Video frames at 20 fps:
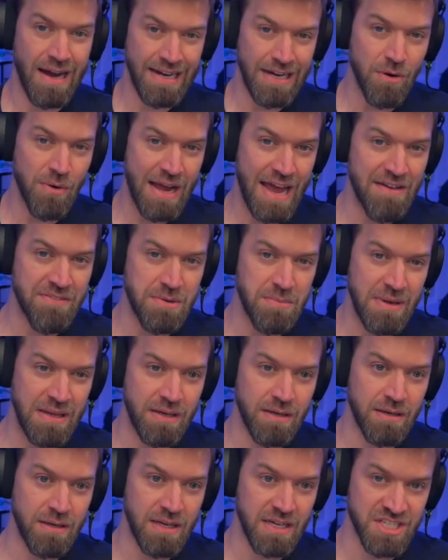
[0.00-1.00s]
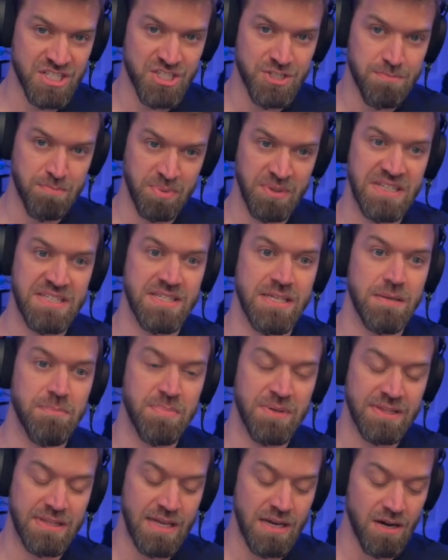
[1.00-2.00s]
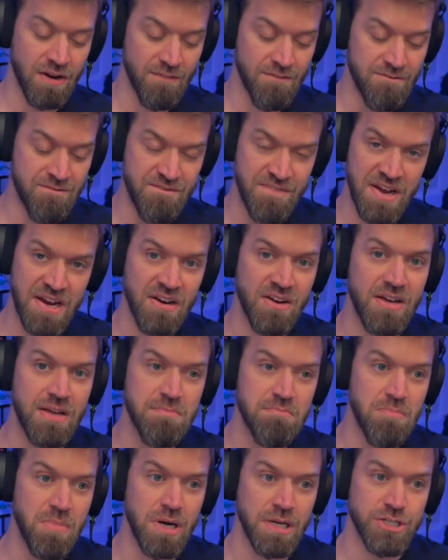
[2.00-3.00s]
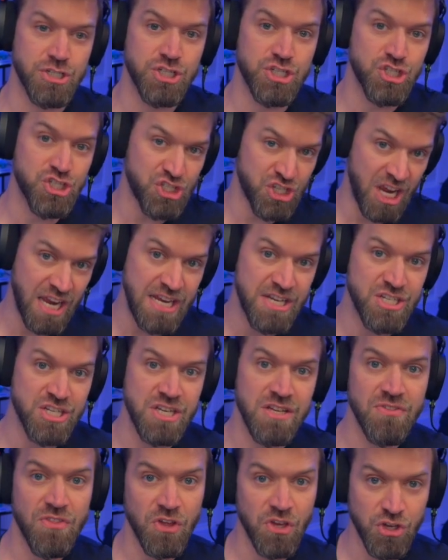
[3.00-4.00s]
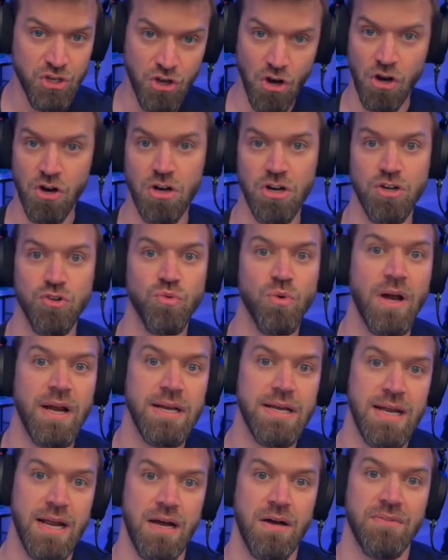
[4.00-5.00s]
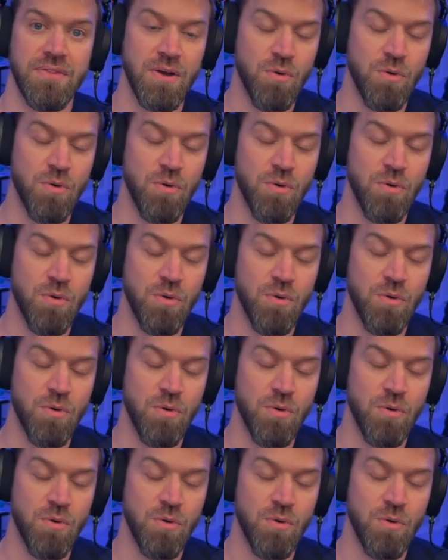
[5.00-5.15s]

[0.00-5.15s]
I know I haven't made it explicit, but they are very much changing the guard right now.